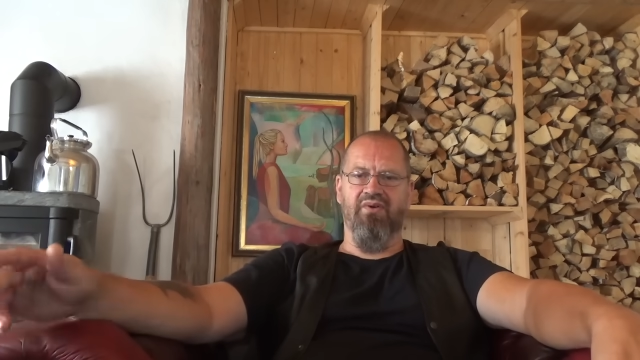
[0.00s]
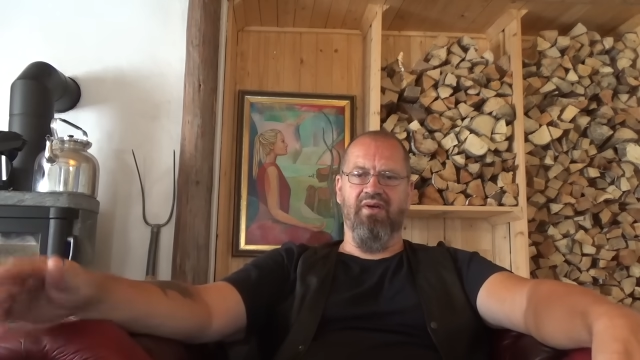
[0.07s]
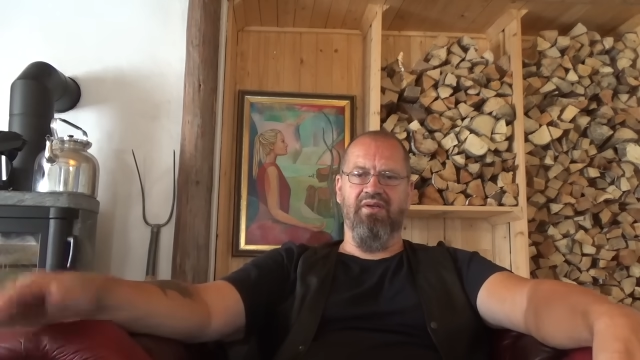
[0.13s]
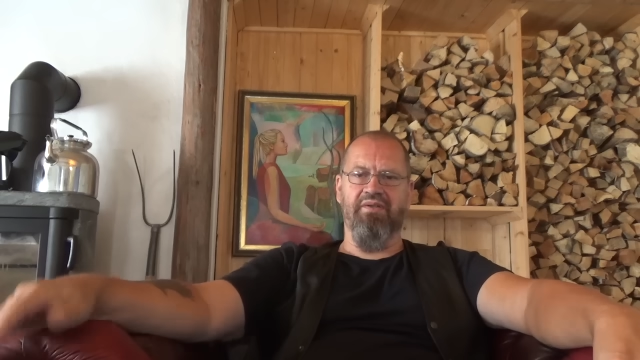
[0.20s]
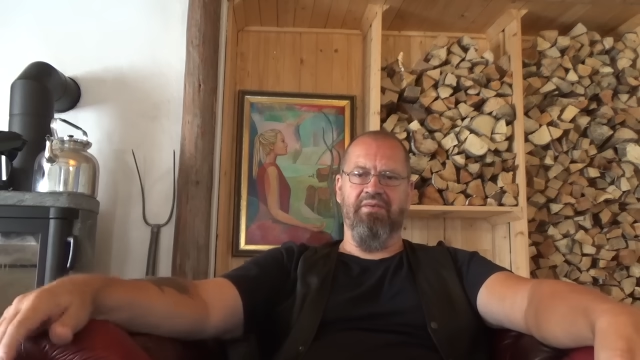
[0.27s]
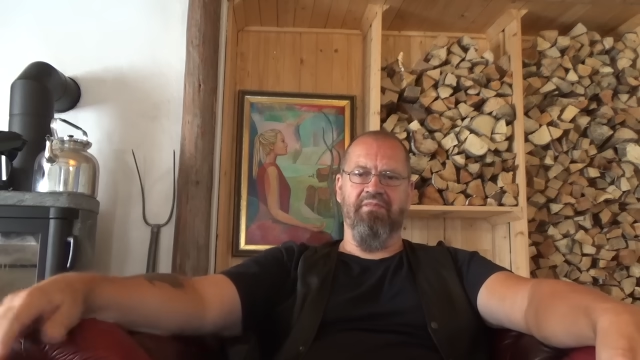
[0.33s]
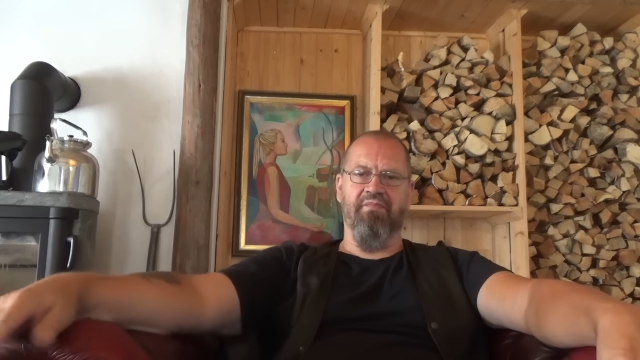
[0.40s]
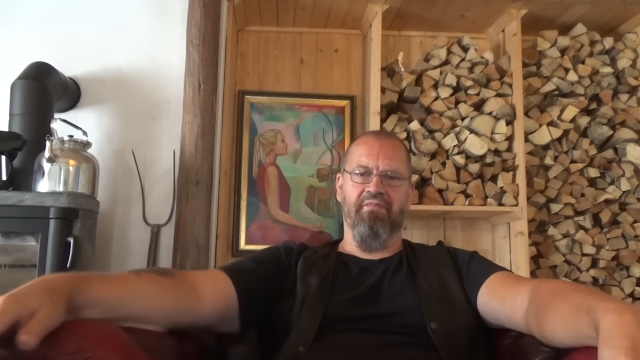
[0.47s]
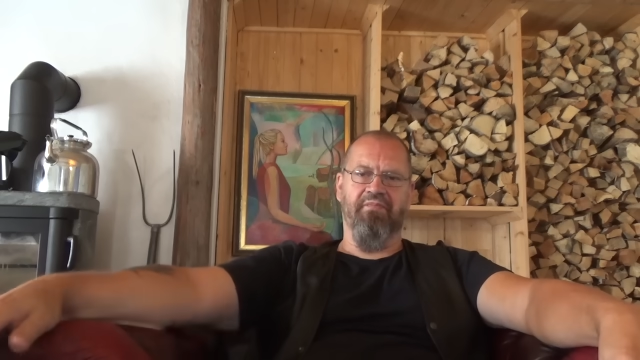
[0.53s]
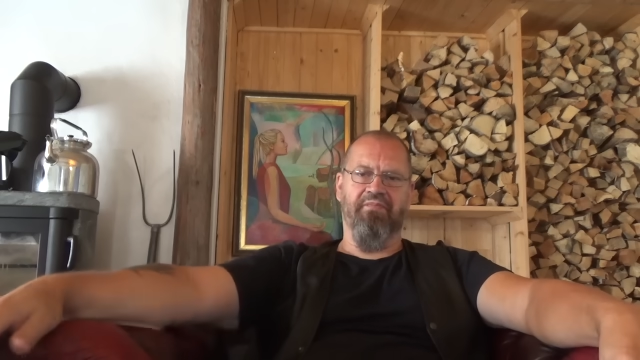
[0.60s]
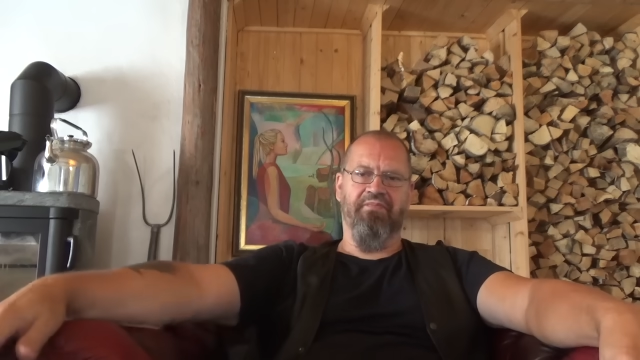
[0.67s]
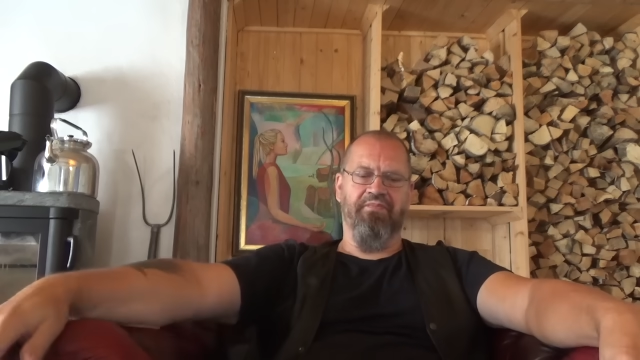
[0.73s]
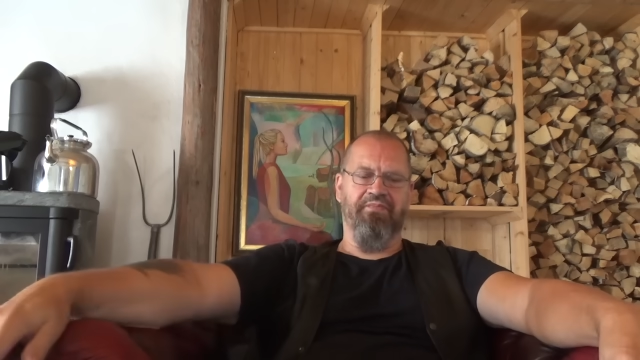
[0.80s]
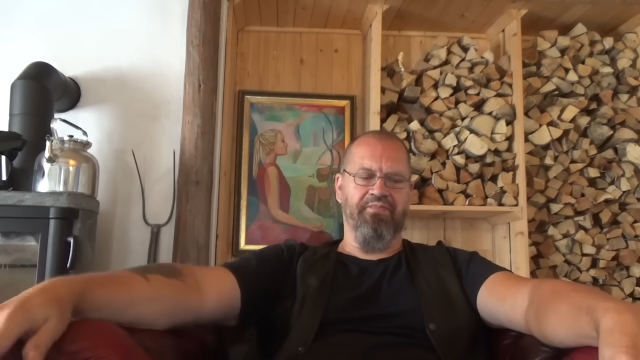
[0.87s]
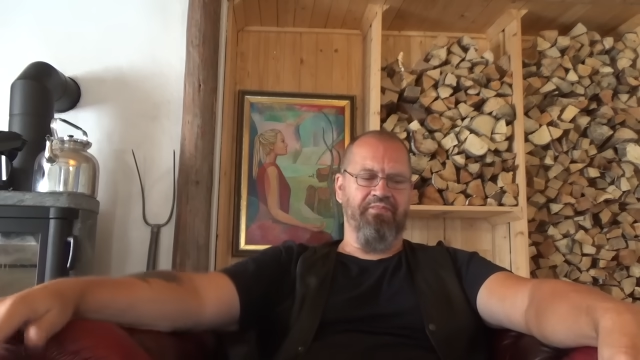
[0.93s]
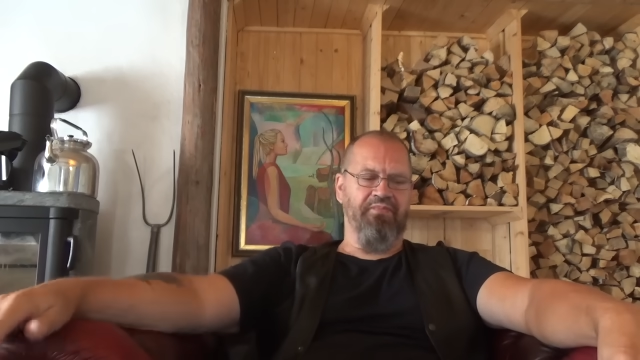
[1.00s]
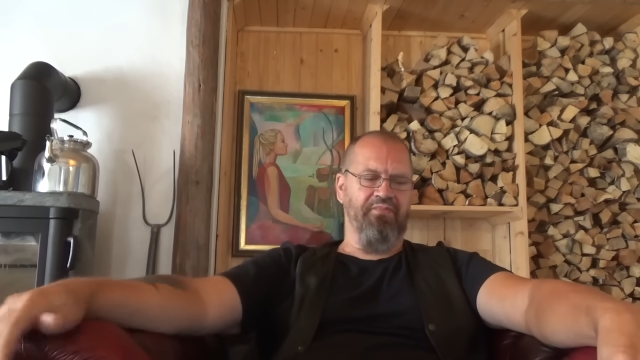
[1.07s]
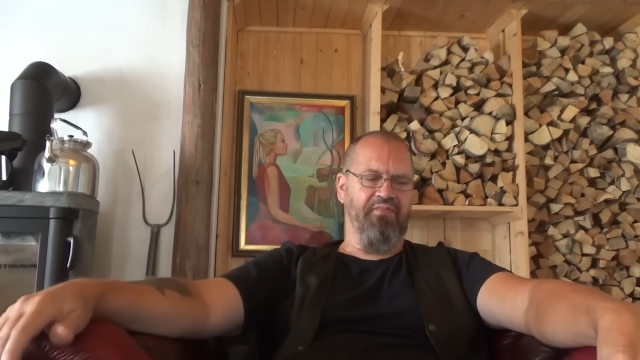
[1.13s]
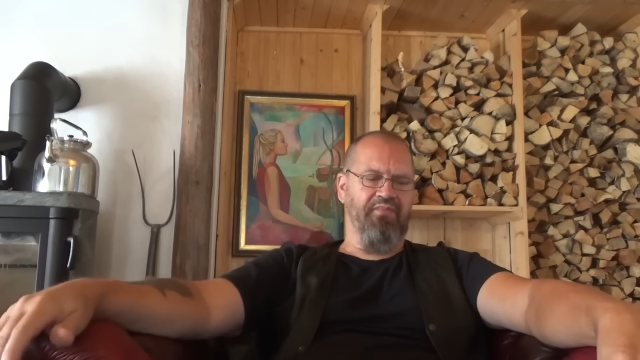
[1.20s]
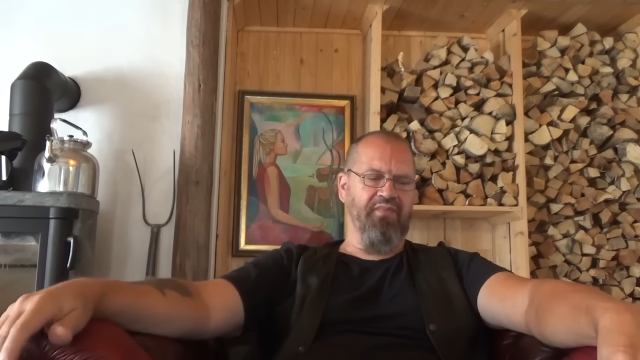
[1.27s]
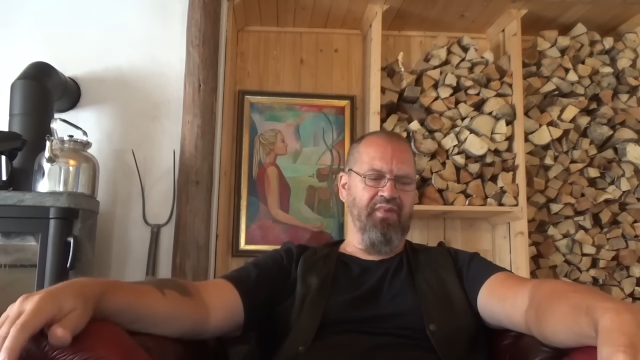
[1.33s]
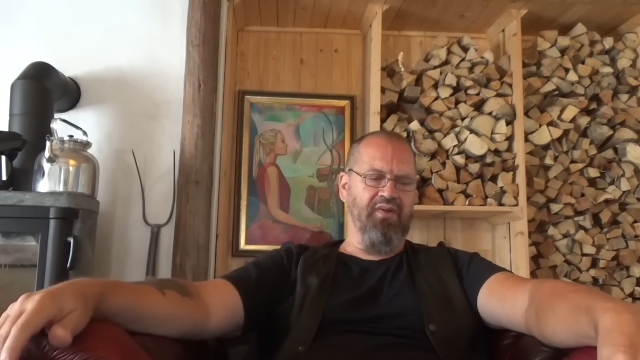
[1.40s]
right?
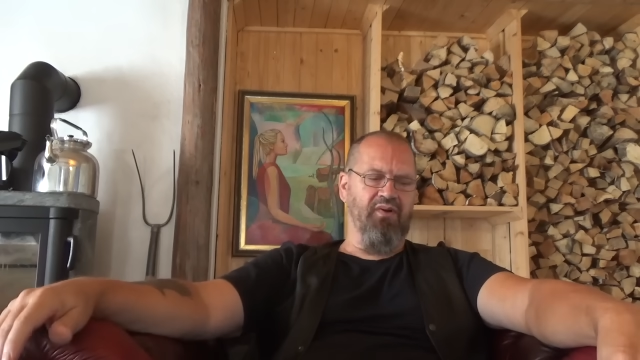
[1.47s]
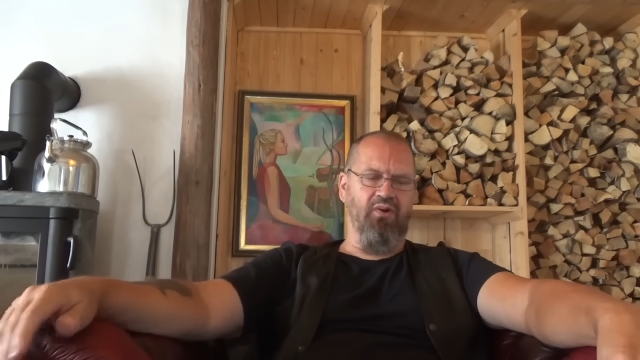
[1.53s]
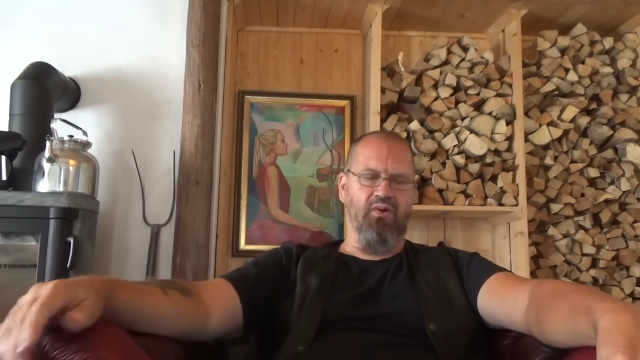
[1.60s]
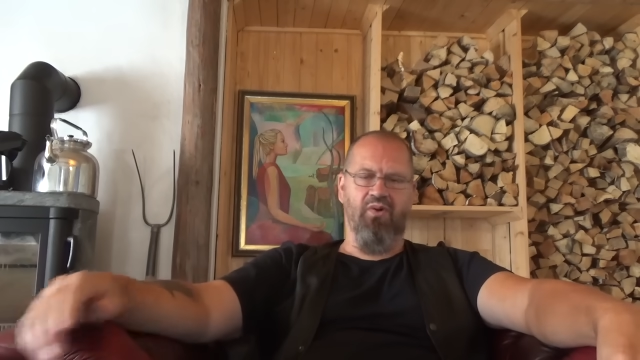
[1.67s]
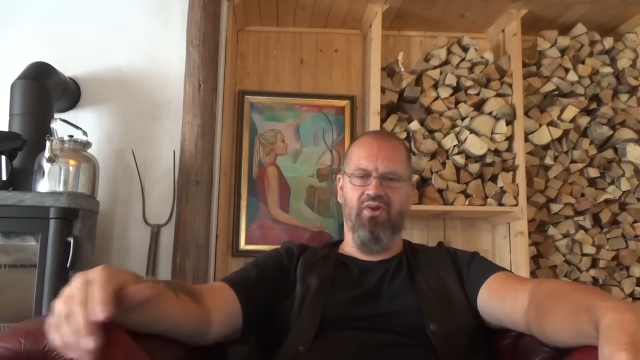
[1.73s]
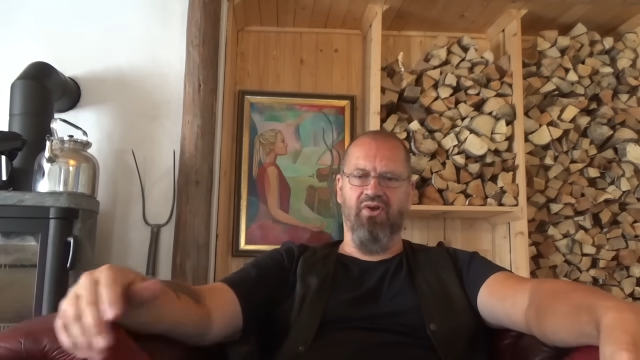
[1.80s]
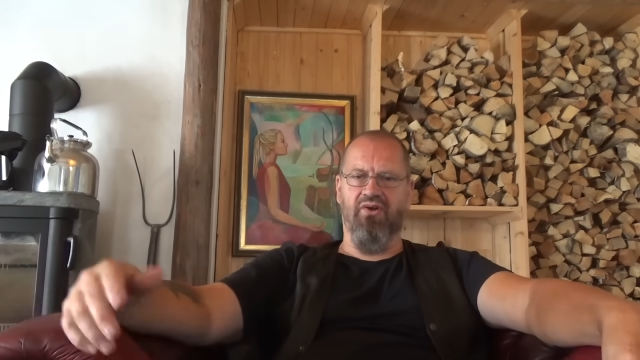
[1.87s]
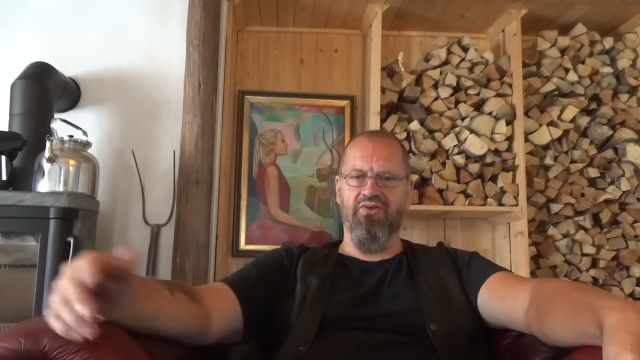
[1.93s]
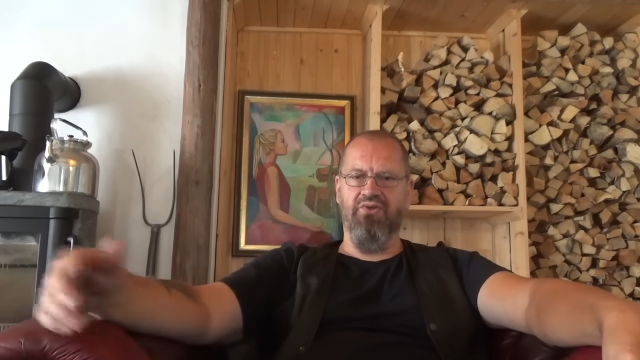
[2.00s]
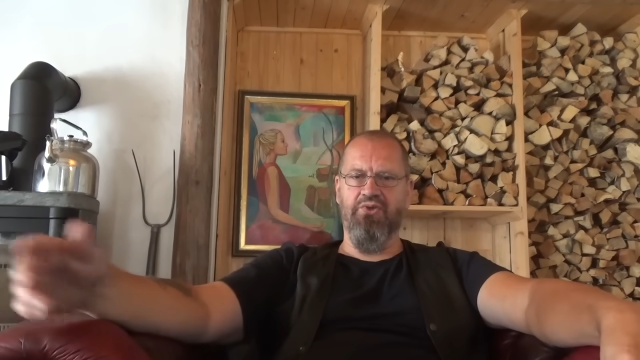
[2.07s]
Hold on